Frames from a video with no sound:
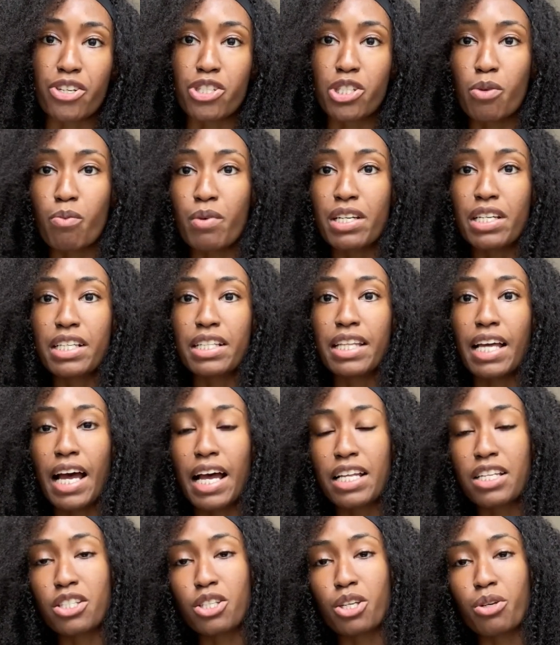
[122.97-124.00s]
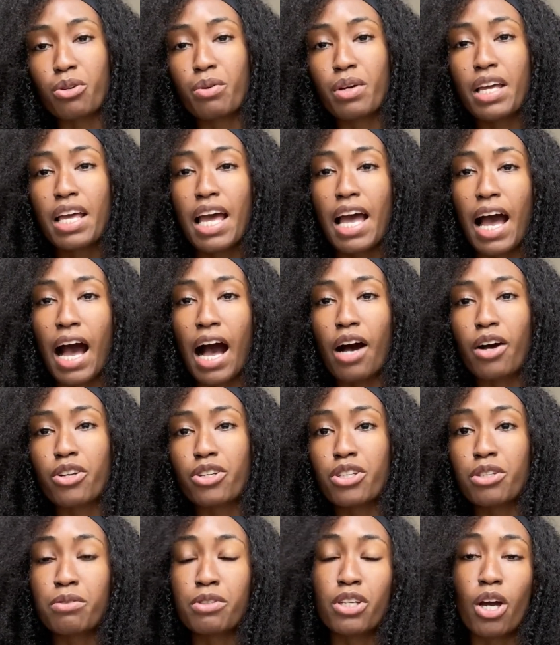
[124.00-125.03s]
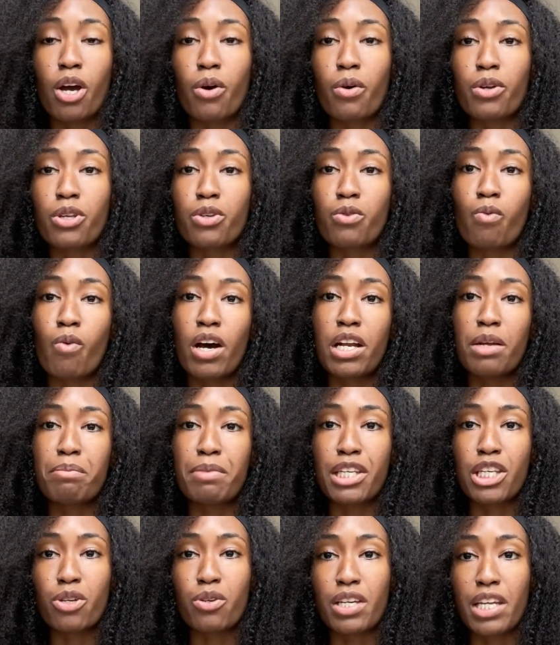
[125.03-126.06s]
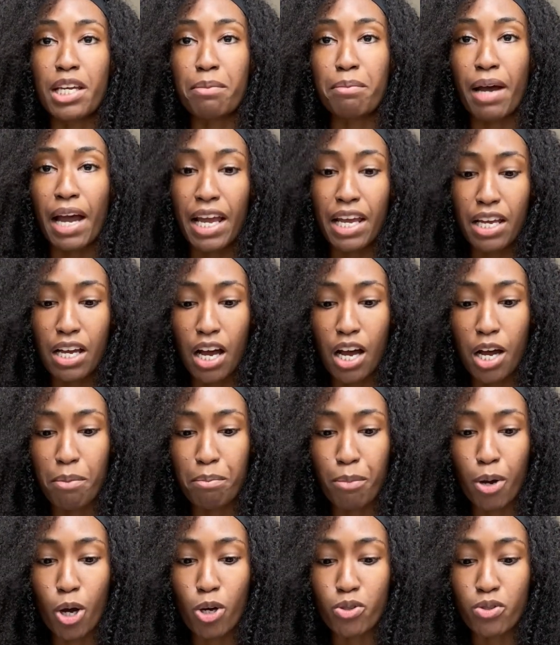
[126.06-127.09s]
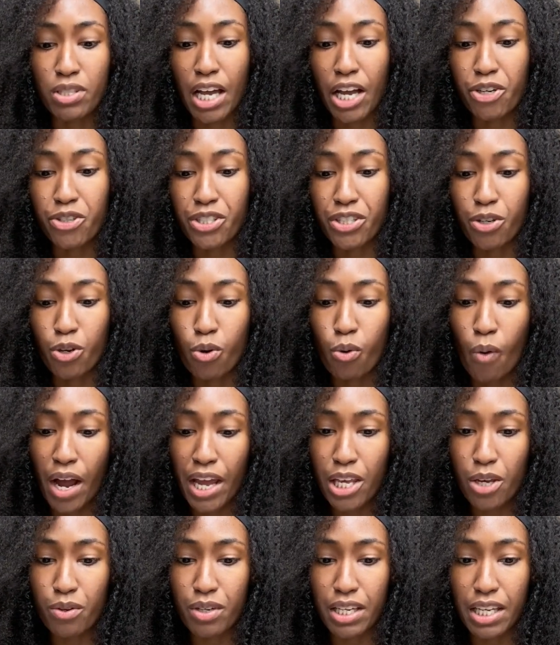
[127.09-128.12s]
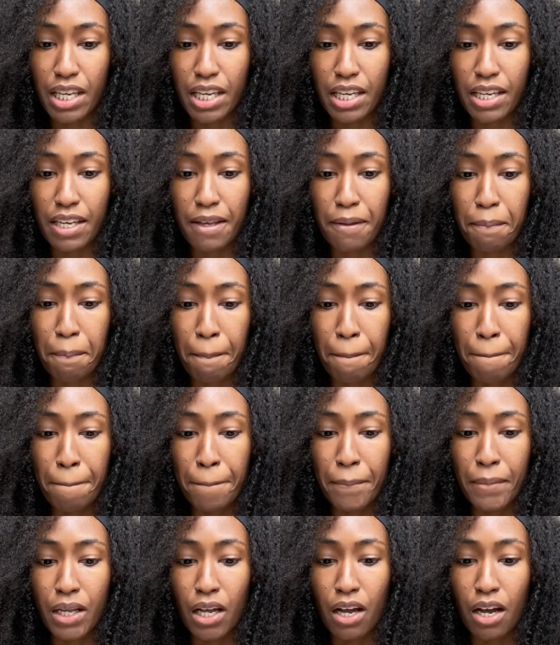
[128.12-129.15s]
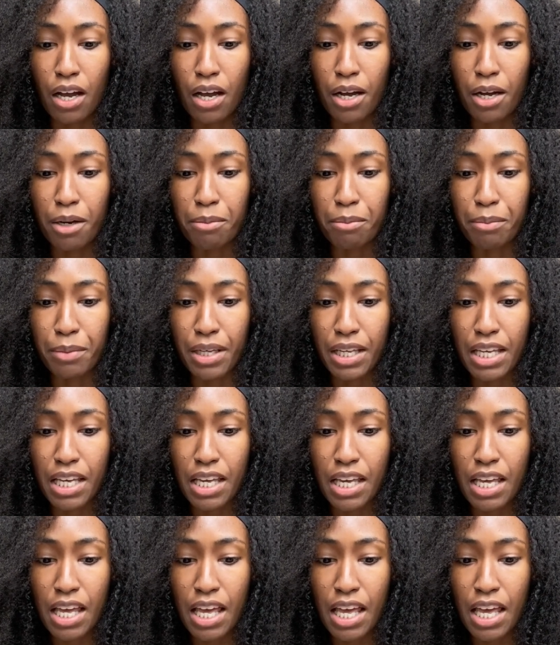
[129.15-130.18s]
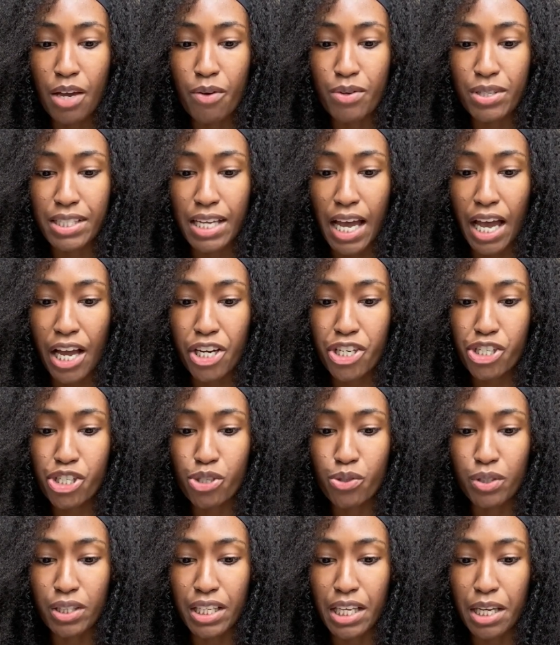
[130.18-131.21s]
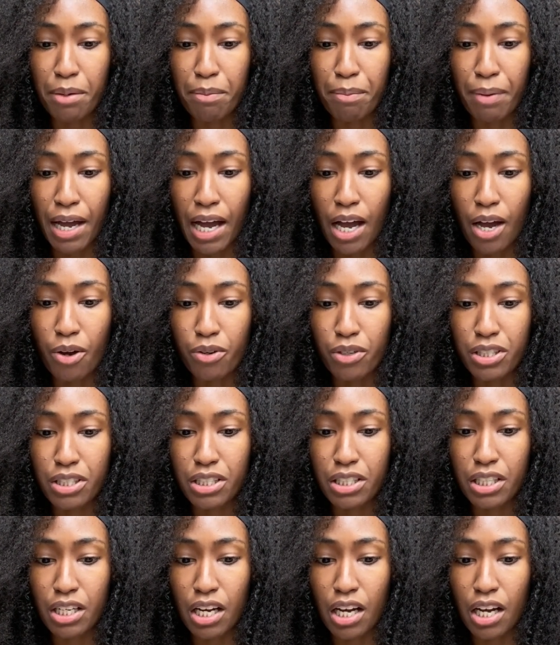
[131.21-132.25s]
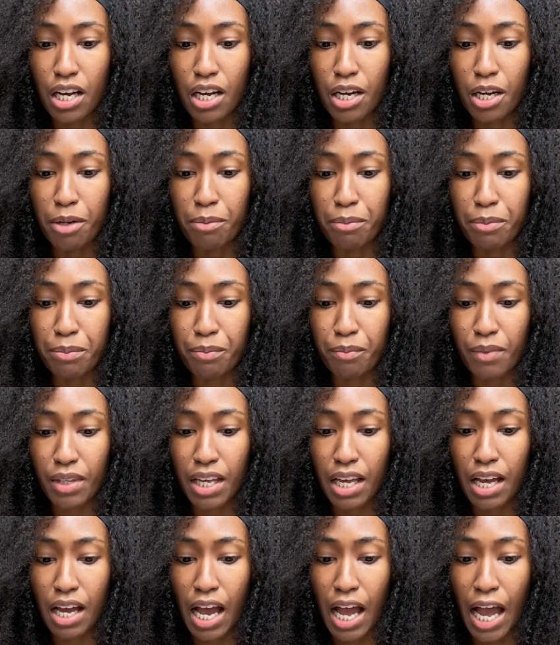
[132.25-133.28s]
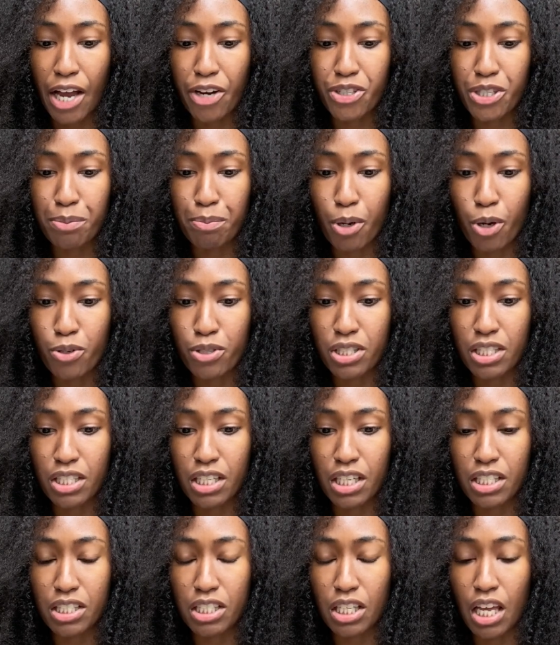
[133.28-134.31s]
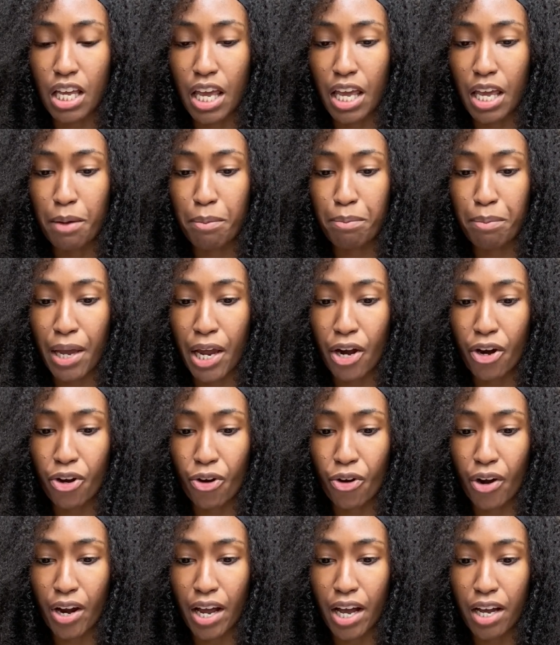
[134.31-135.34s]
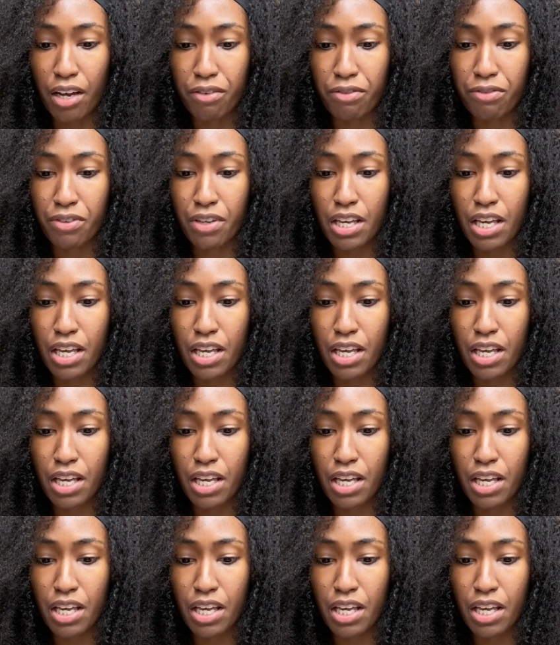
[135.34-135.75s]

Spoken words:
or someone did that, so no, you want to be unique. My post is actually quite unique. It was actually about, I actually posted a paragraph